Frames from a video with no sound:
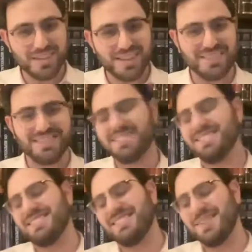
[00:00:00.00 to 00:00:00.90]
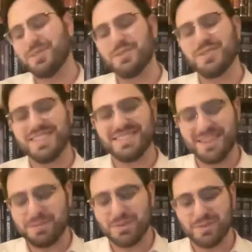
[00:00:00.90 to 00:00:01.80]
Tanya and I'll use this as
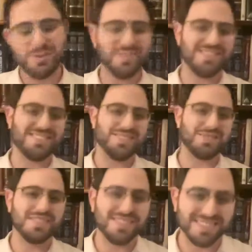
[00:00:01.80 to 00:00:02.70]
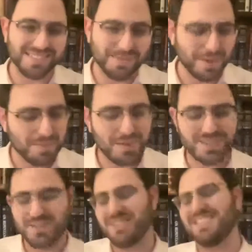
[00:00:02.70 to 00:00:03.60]
an opportunity to uh, to make a
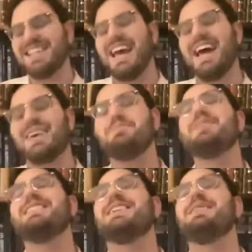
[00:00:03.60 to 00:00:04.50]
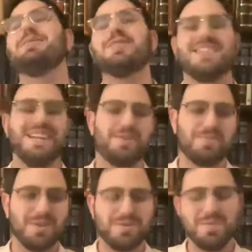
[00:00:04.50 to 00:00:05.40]
pitch. It's an ad. Please come learn Tanya
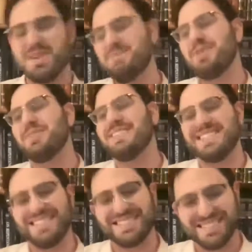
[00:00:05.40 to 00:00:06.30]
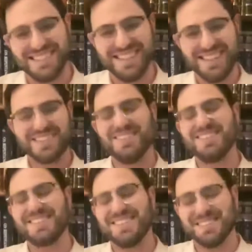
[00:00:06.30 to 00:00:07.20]
with me at 1 p.m. on Wednesdays. Go
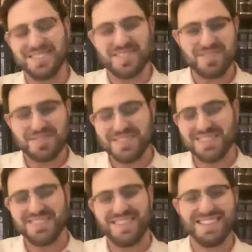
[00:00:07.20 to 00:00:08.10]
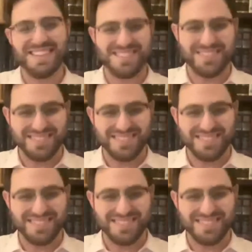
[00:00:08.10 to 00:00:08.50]
look at the Or Torah. Join,